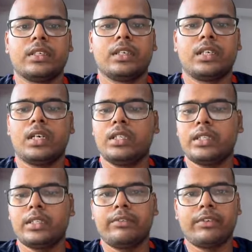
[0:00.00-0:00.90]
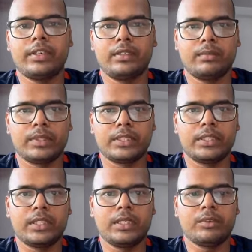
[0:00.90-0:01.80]
all the different machine
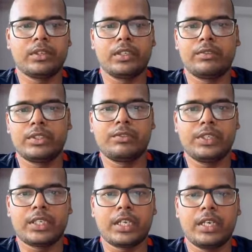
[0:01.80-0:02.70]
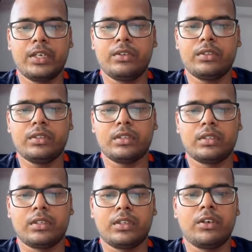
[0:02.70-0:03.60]
learning model which we tried out
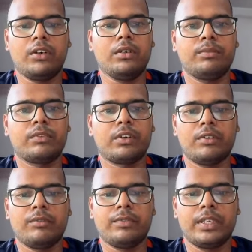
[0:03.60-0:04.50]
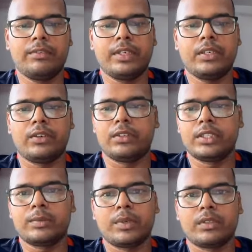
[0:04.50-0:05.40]
all perform very well on
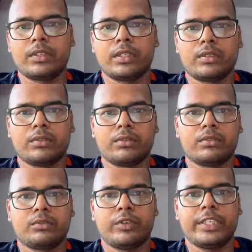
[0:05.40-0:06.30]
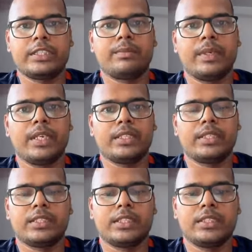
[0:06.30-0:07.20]
this particular voice
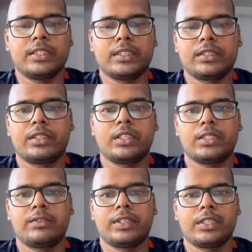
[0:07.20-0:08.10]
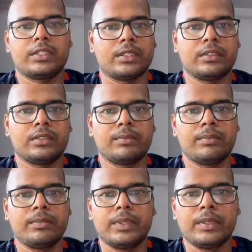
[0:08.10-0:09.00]
based gender classification
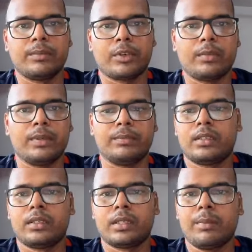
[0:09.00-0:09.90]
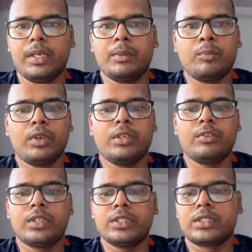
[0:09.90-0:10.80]
problem. The main point
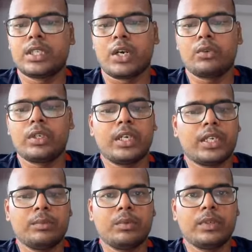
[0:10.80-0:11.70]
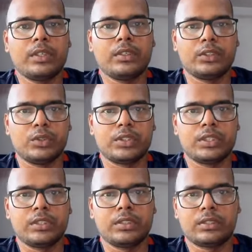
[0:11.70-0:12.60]
was the outlier removal
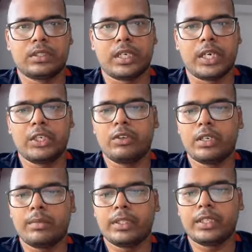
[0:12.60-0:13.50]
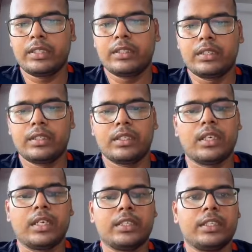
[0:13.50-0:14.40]
using IQR method,
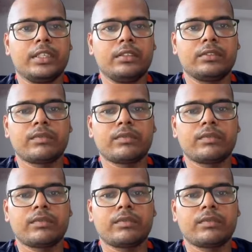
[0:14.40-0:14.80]
and then